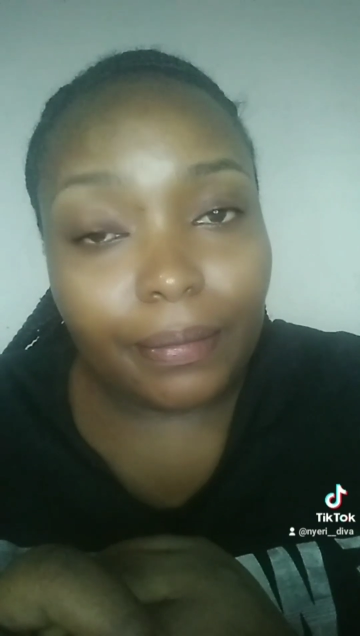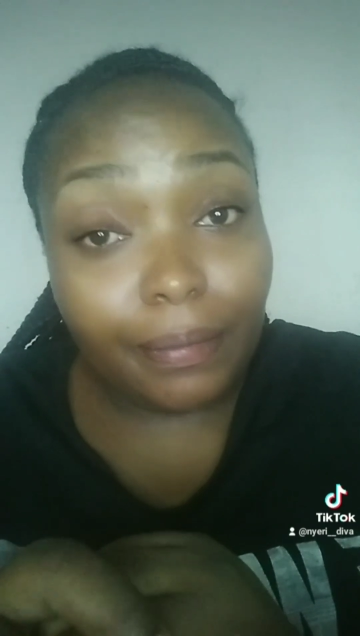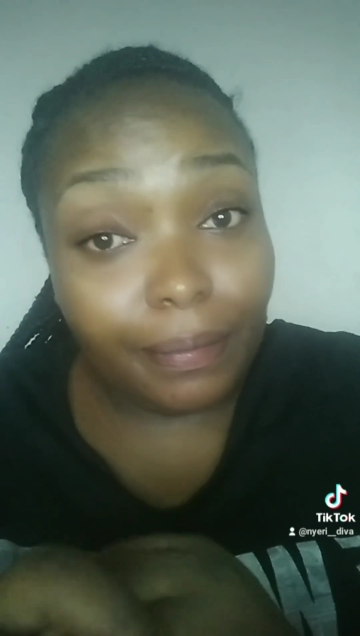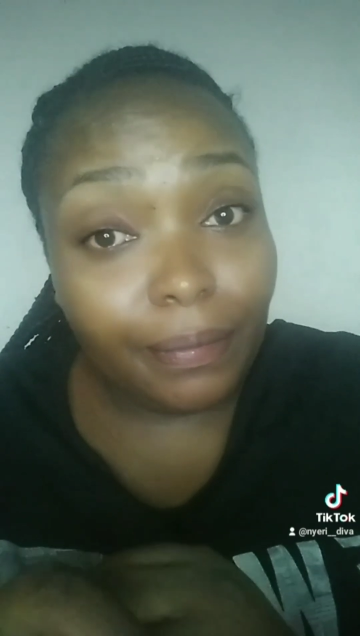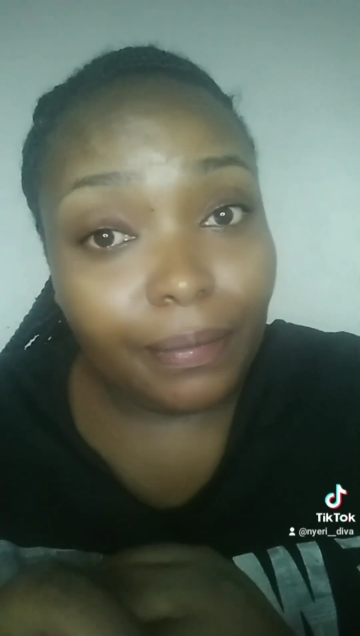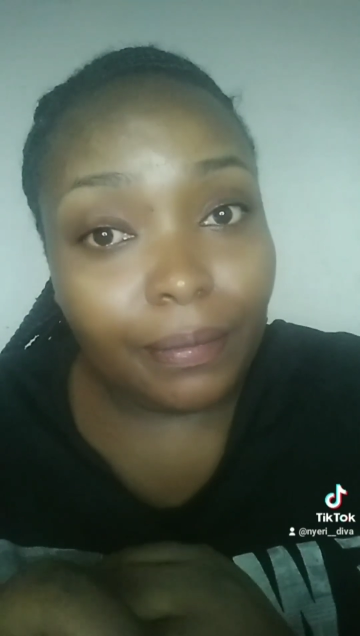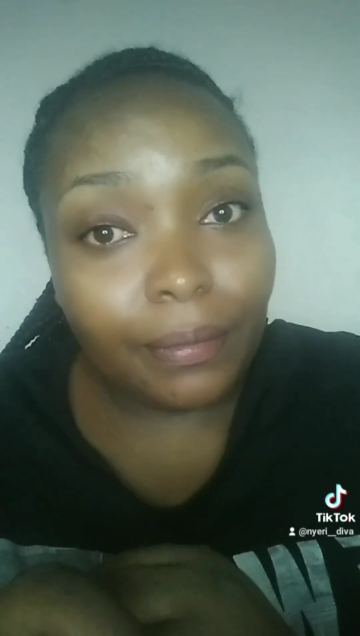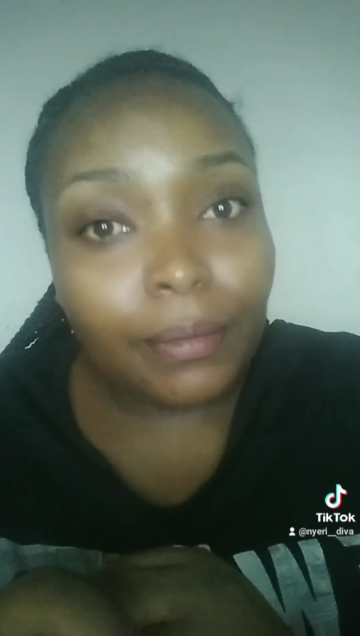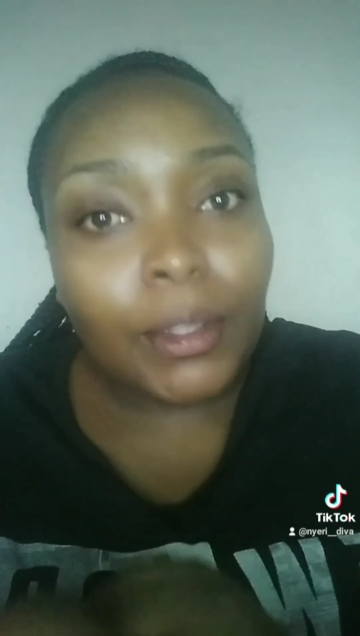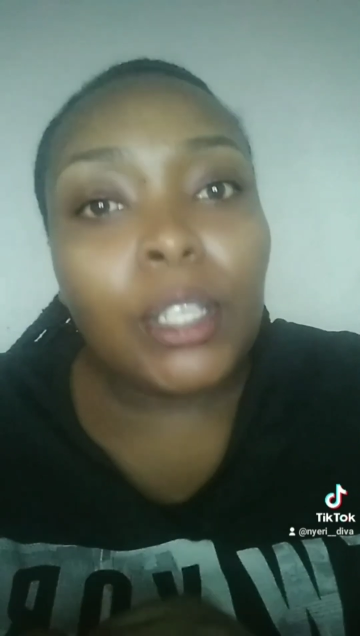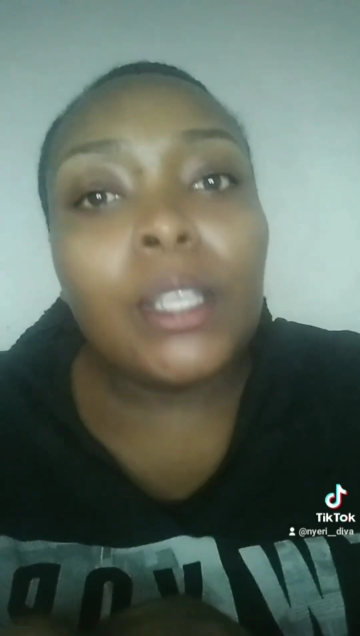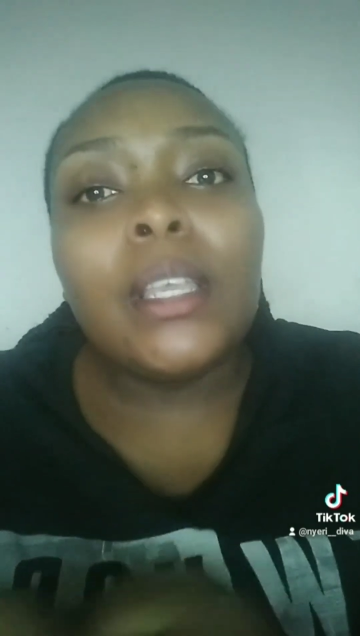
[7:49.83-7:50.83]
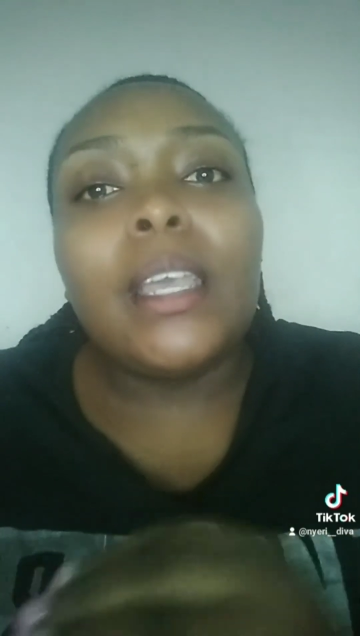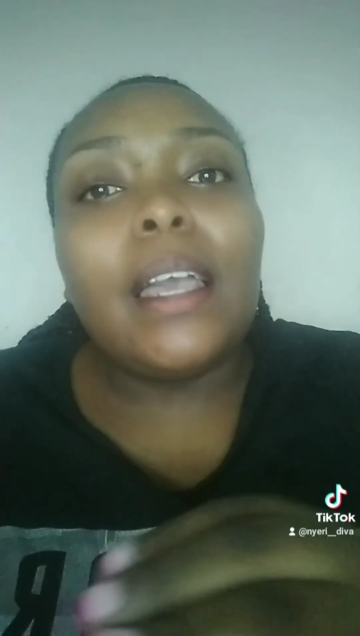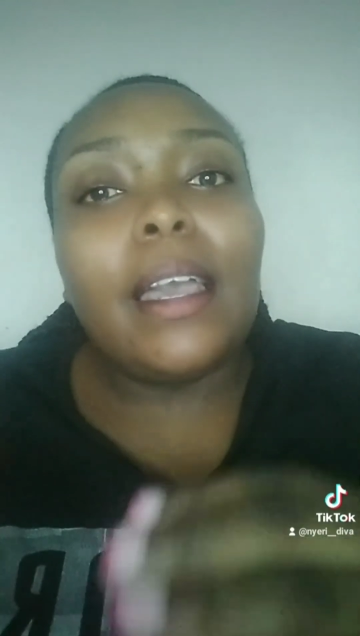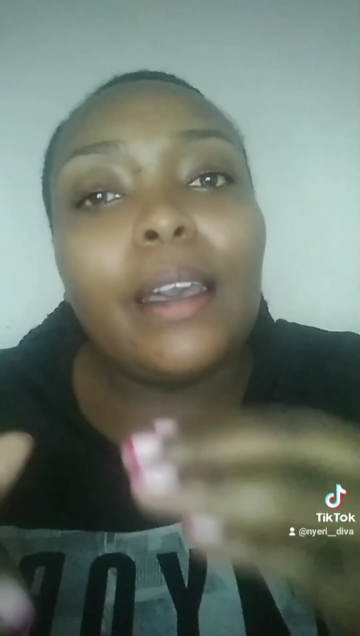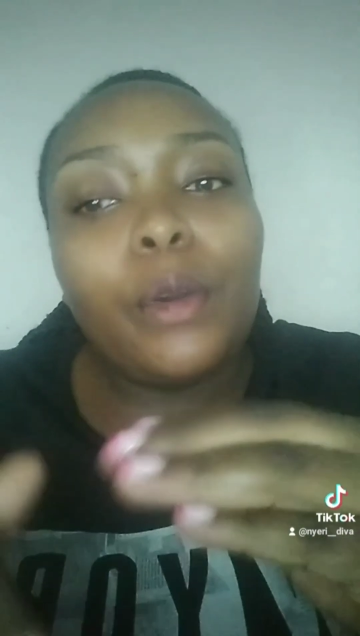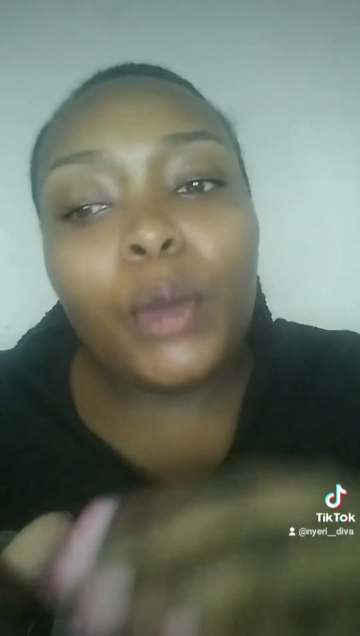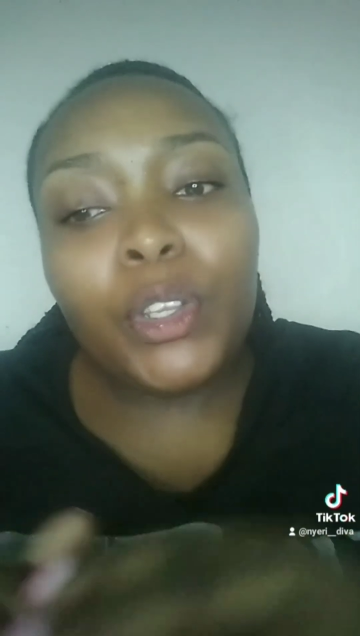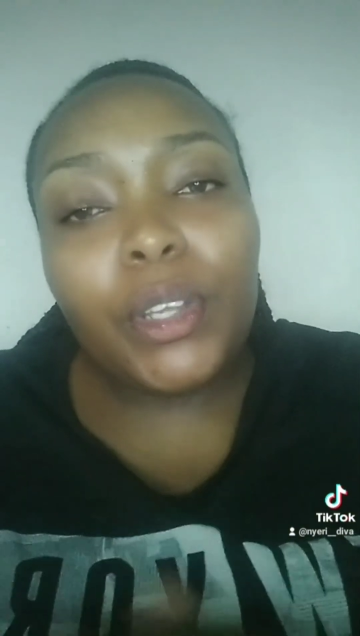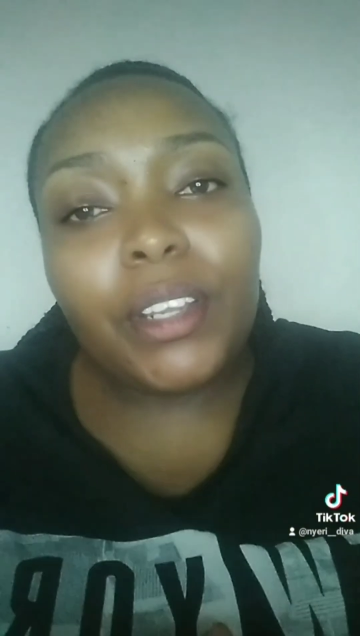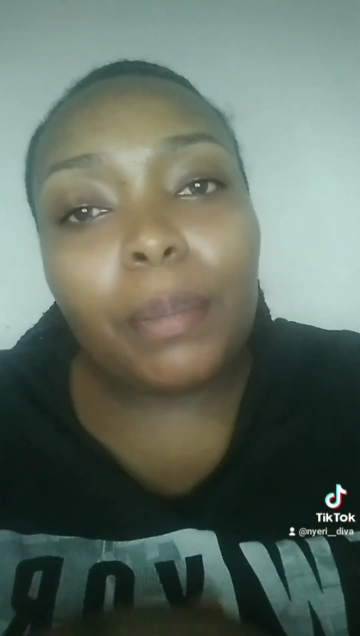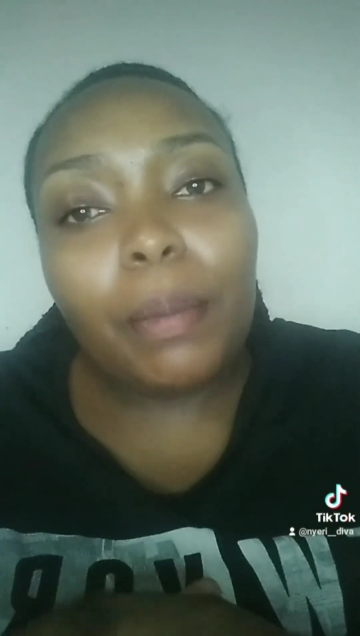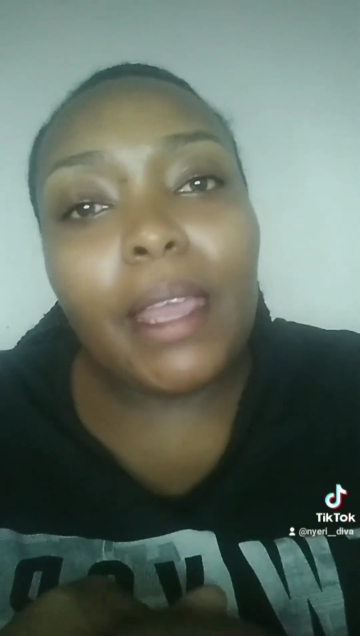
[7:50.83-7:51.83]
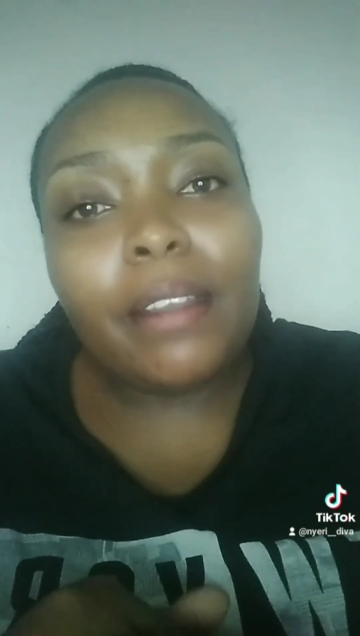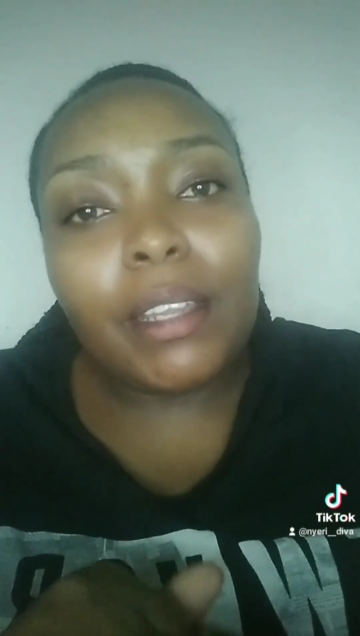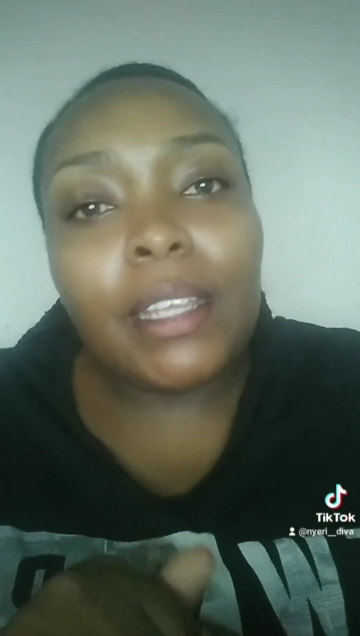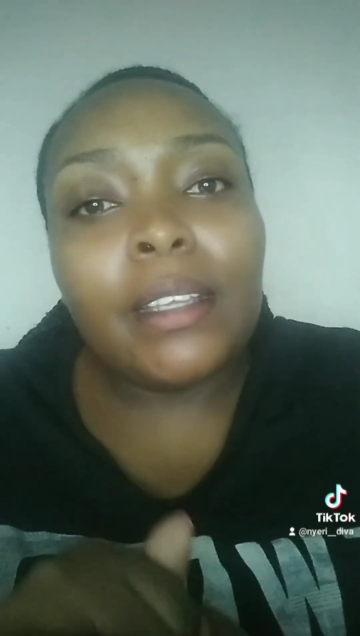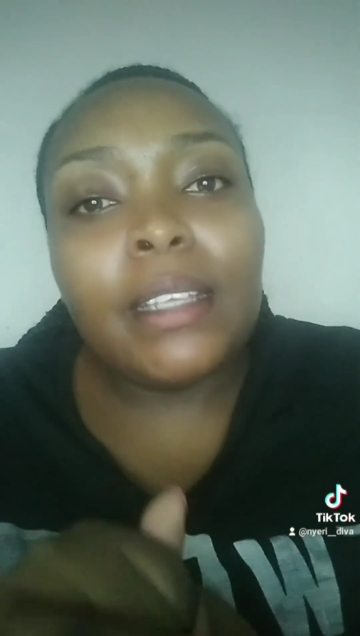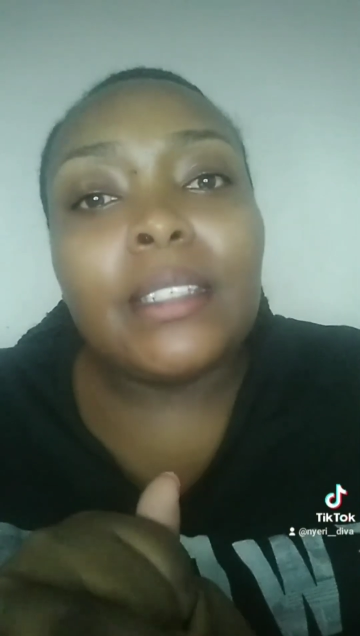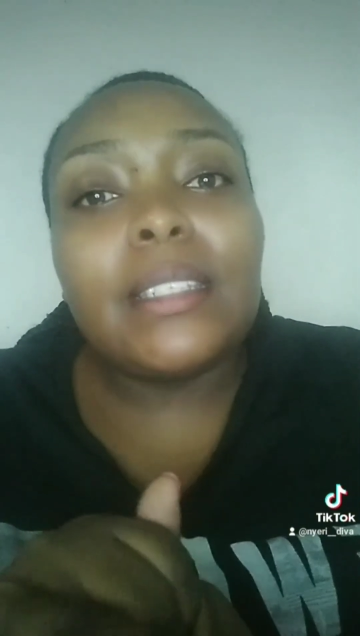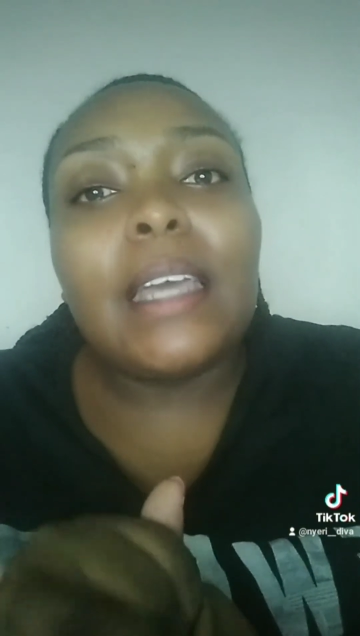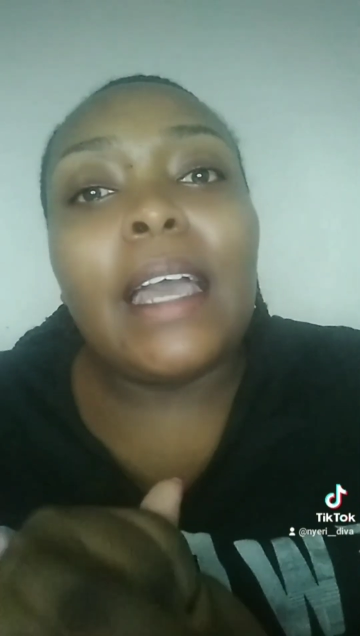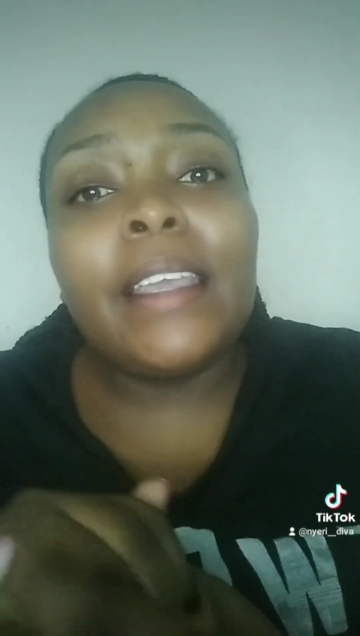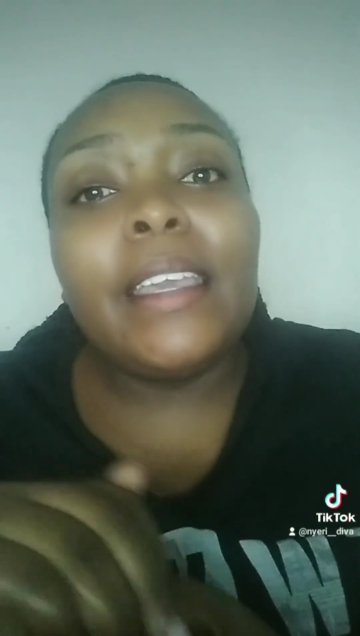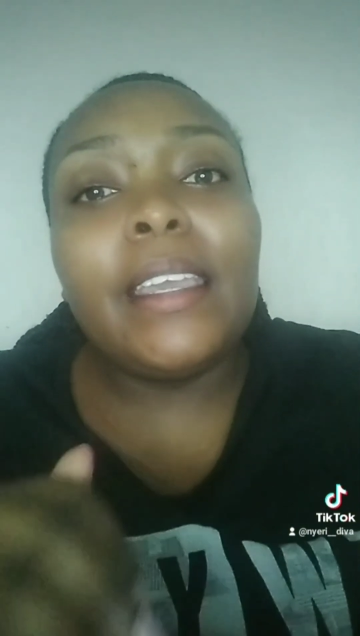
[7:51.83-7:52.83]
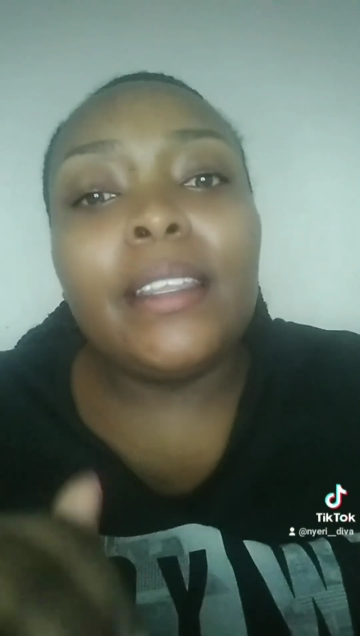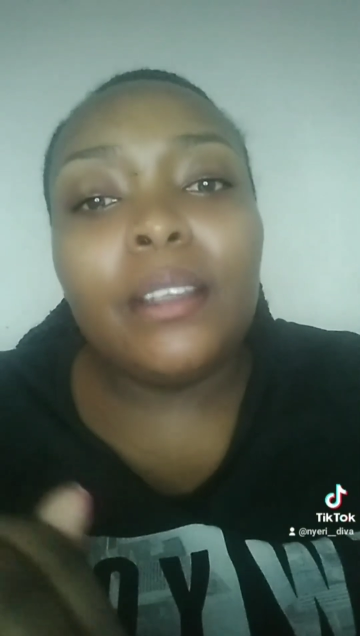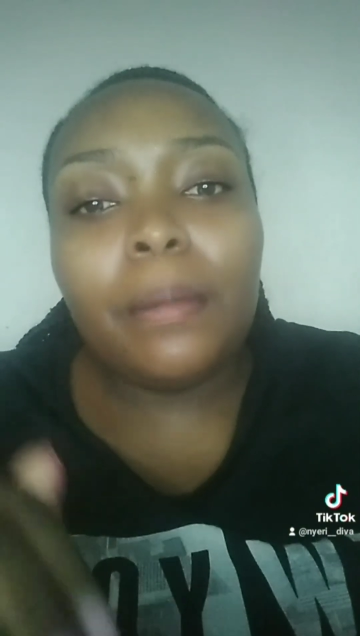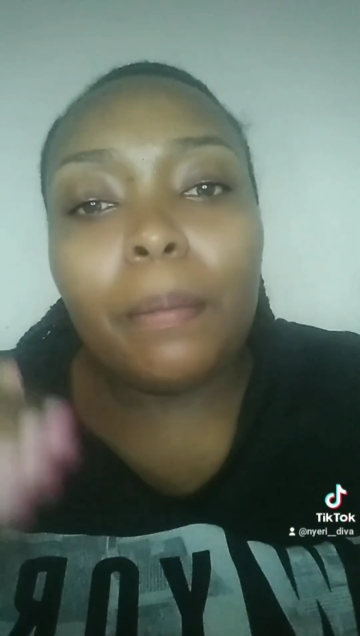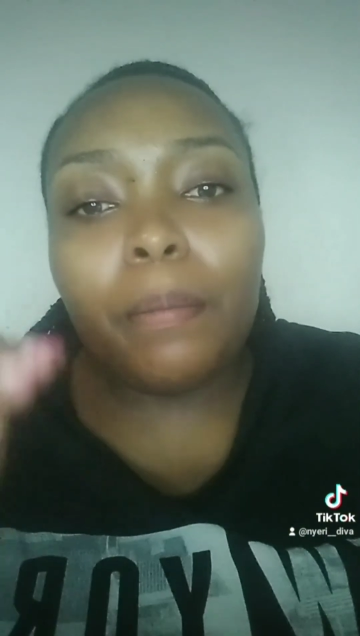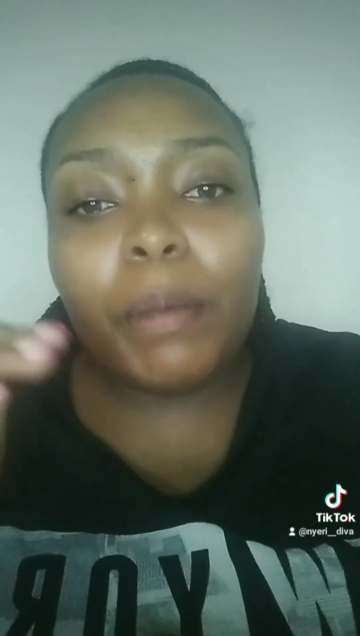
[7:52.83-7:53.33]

When you're repairing it, again,